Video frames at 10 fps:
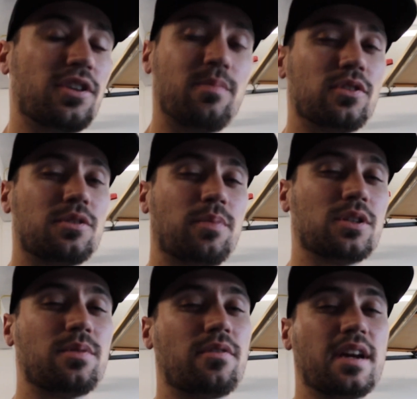turbo is
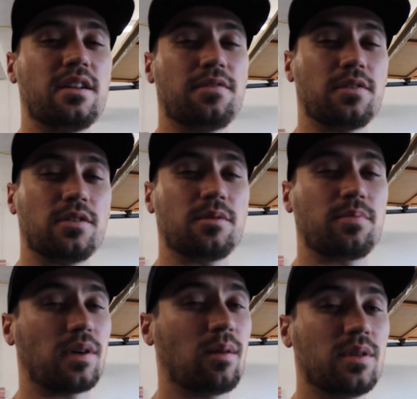supposed to be rated for
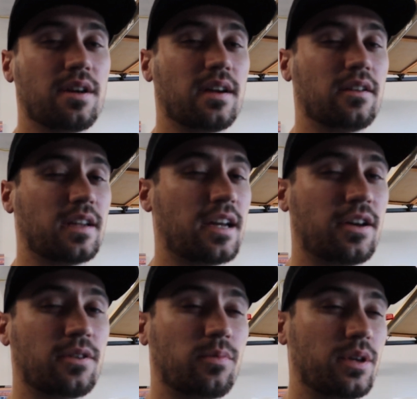probably around
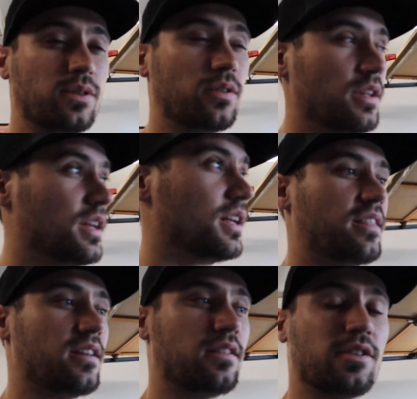900 wheel. I
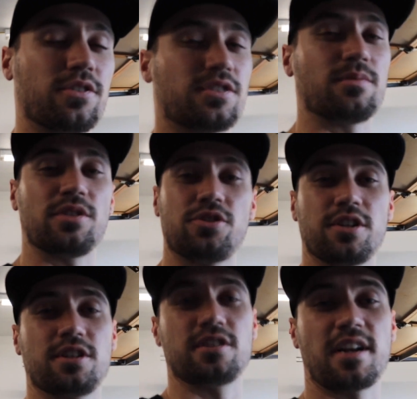think there's some
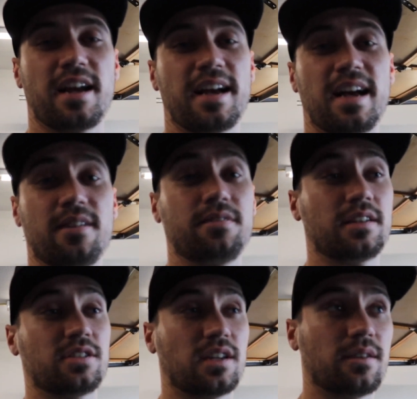restrictions that I have.
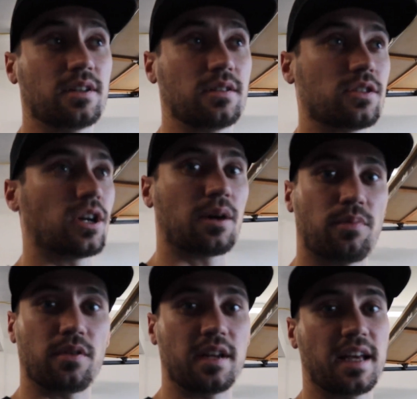I still have a stock
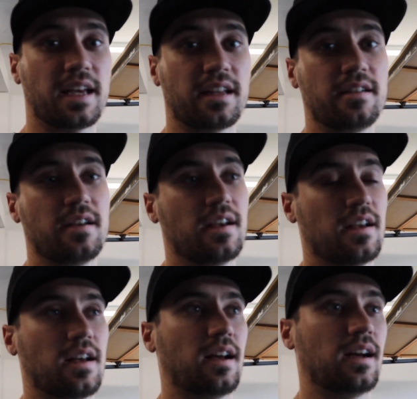ported head,
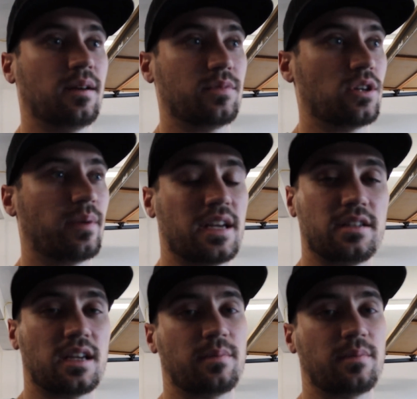my intake